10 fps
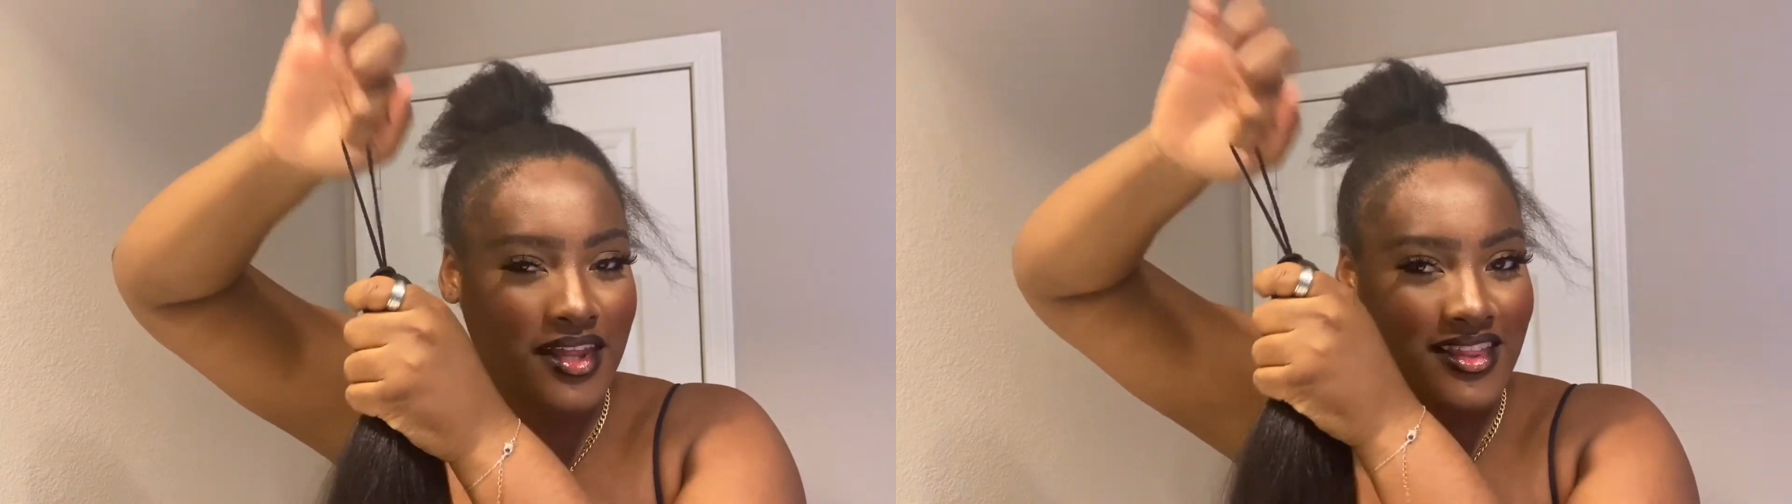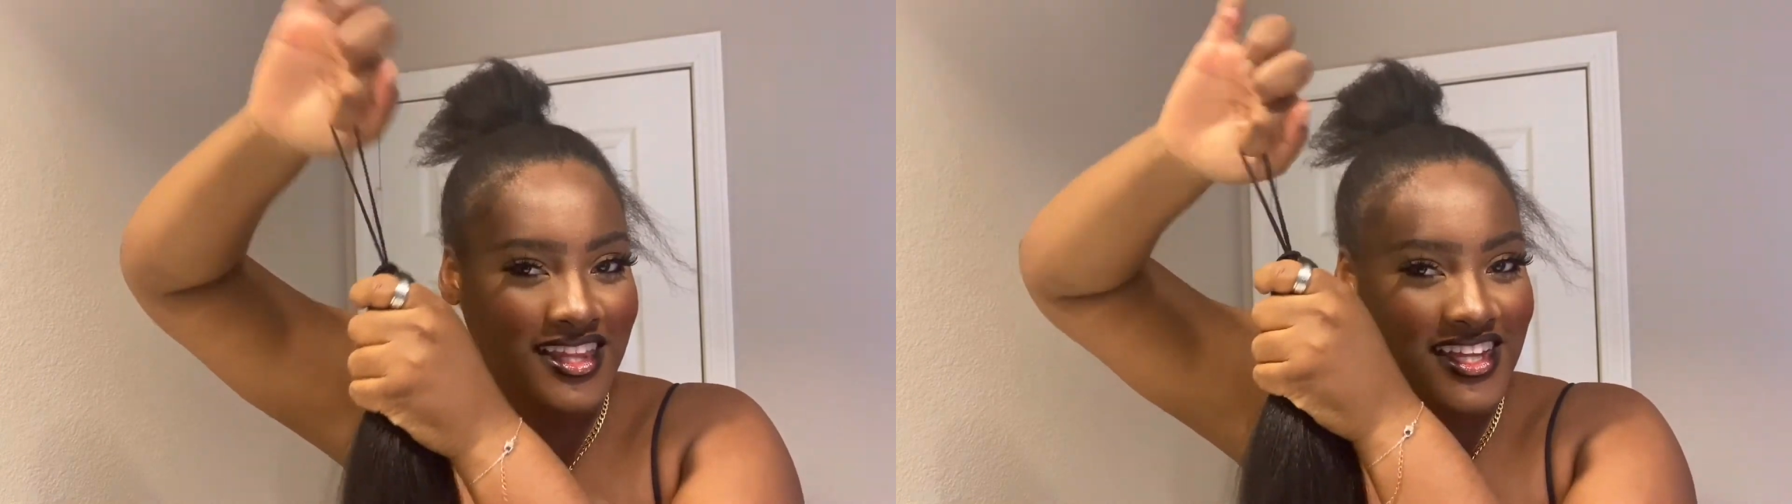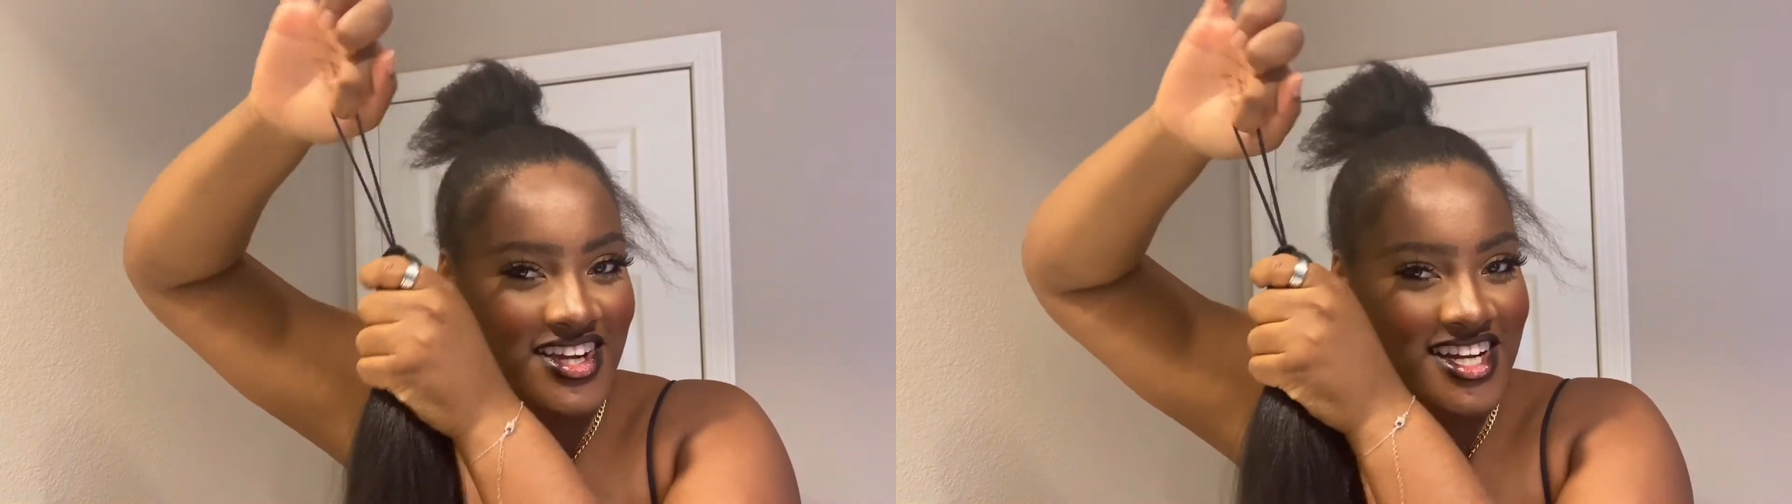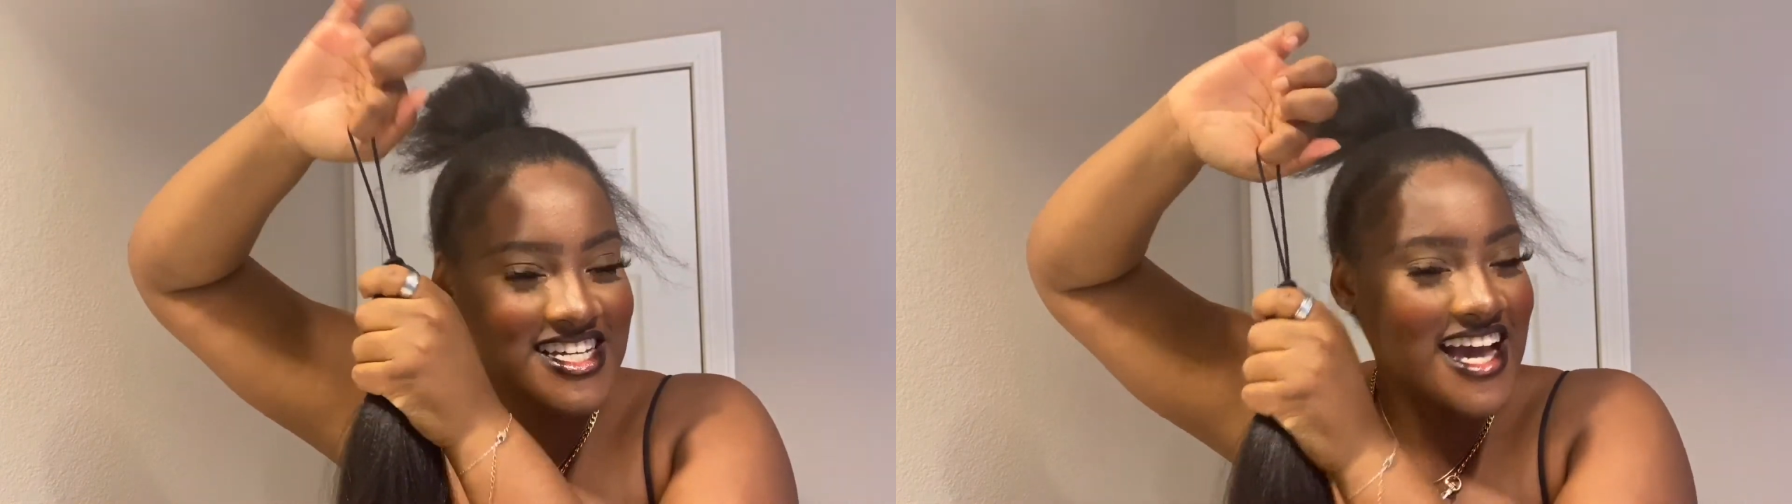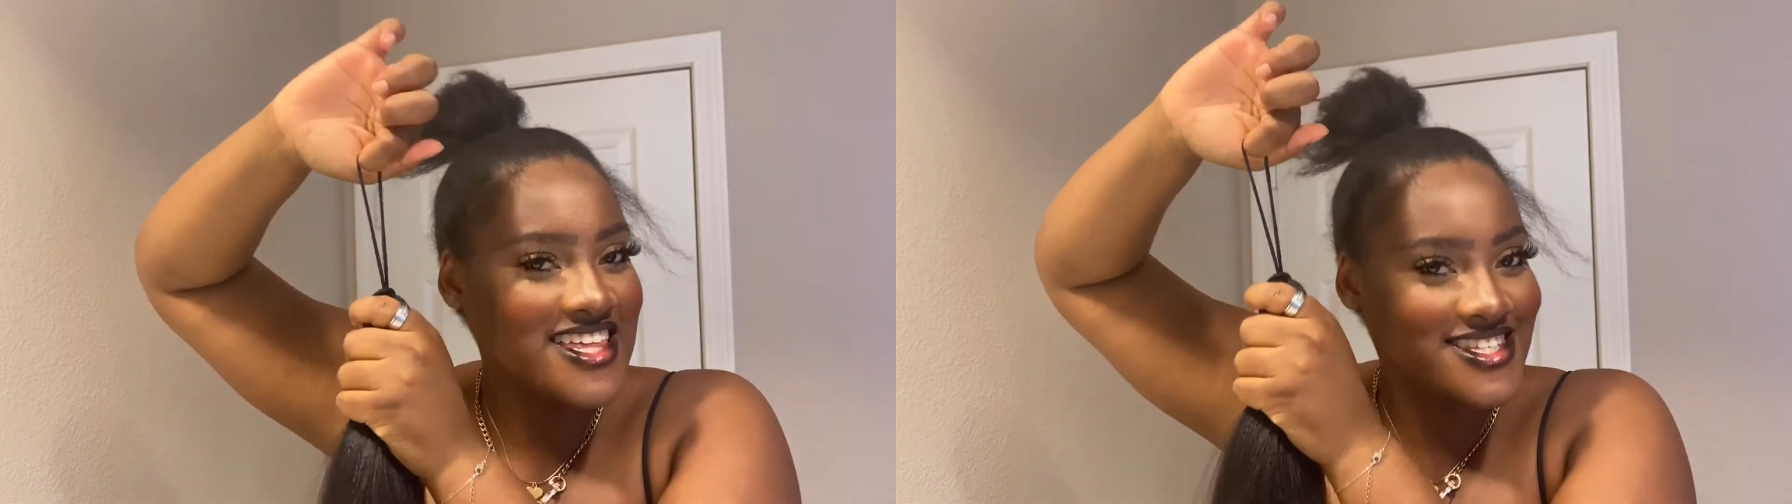And then you're gonna
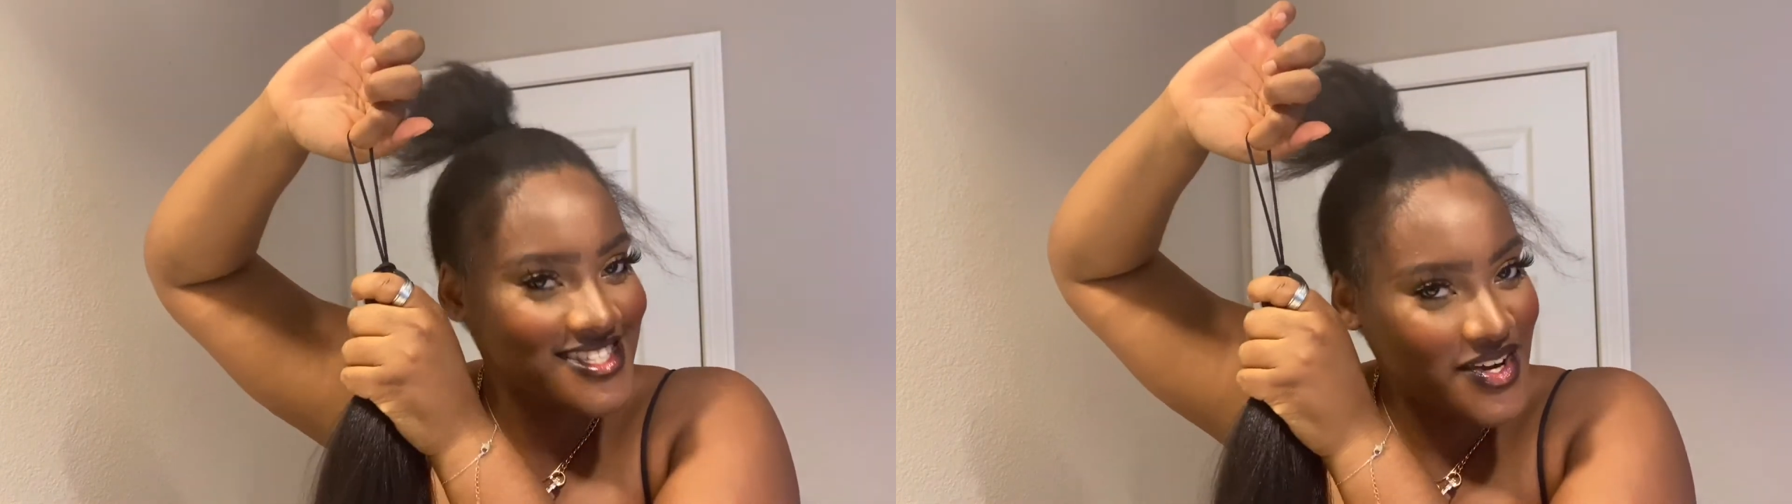tie this